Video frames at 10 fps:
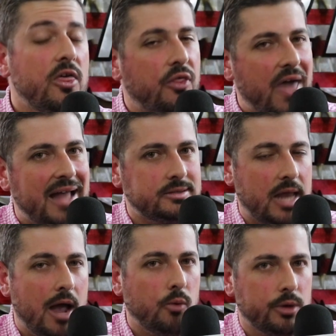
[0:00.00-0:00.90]
That's
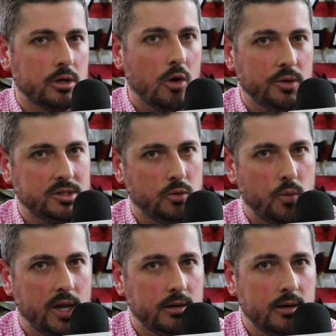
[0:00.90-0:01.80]
how we're going to
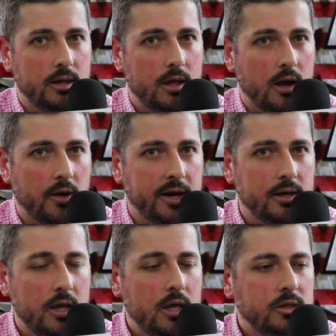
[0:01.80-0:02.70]
win, all right?
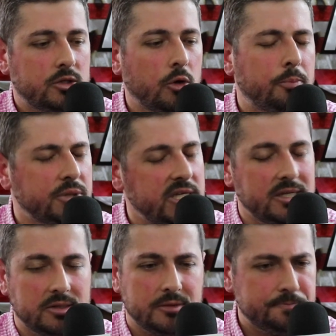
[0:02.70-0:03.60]
So
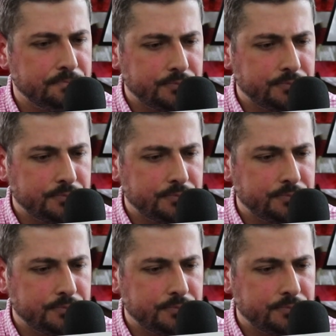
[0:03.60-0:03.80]
please,